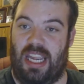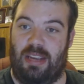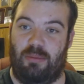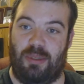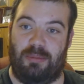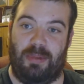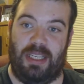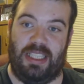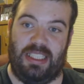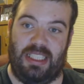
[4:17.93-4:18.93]
it would
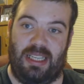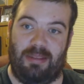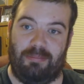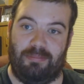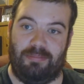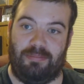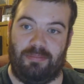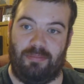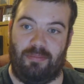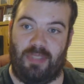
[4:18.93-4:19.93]
be um,
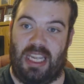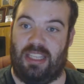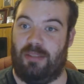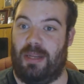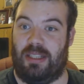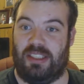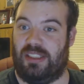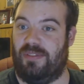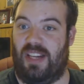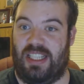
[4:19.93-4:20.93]
it could be
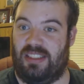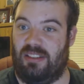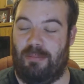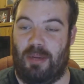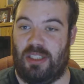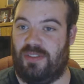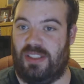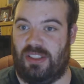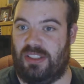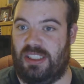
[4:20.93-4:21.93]
just fake, like most
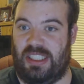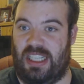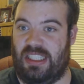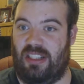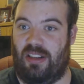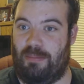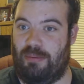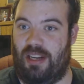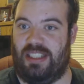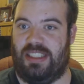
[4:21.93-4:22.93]
things on the internet, you know, like
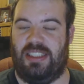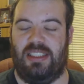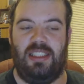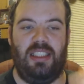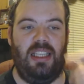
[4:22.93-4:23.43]
a prank.